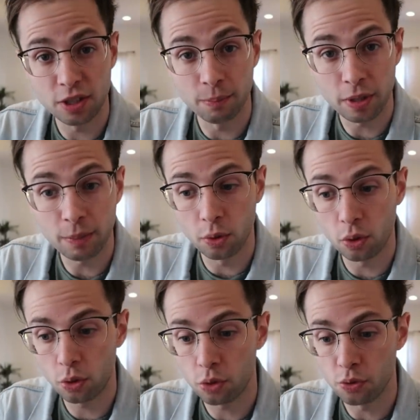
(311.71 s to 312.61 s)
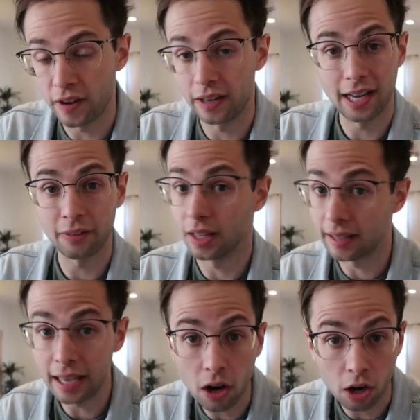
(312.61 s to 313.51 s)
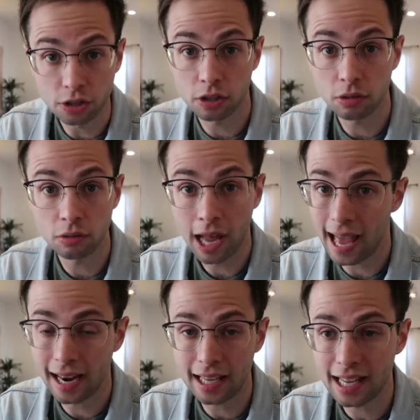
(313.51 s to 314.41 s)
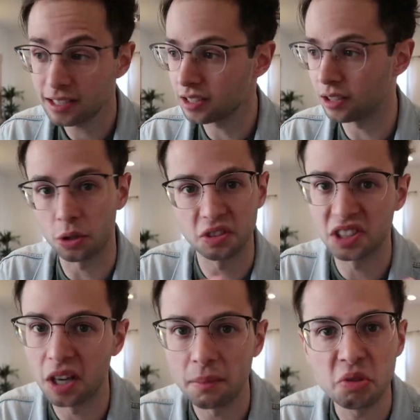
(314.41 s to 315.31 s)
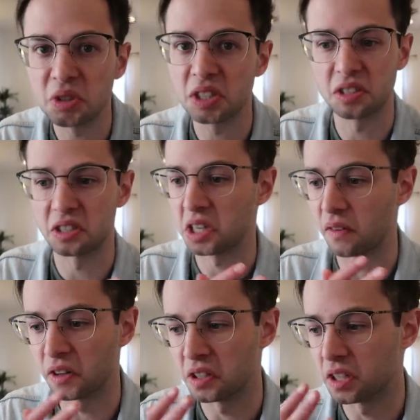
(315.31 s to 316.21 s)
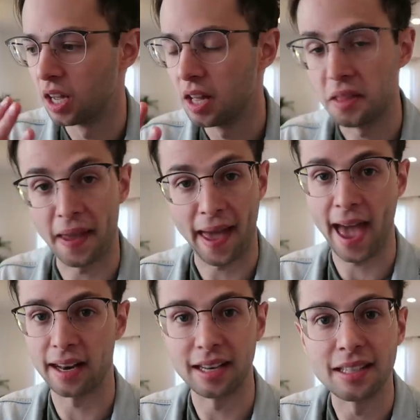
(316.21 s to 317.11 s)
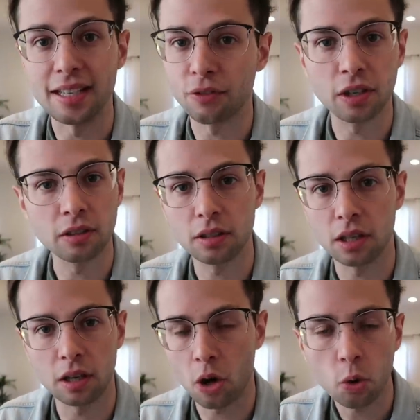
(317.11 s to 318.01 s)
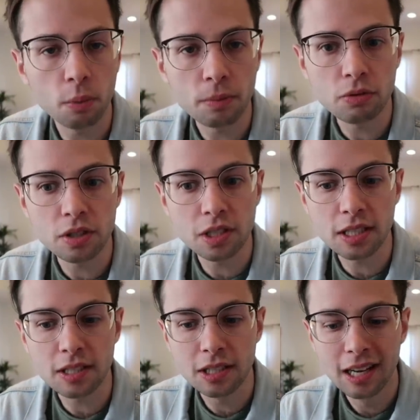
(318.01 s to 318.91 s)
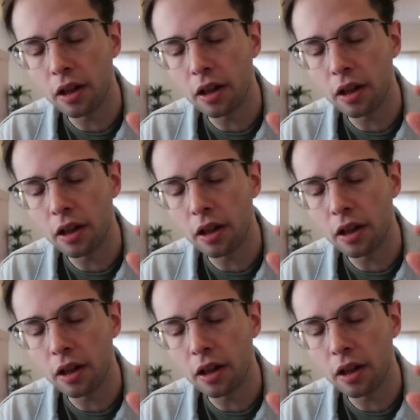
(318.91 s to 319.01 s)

Some people who found out that they also had AS, or some who just discovered they had a different uh, autoimmune disease.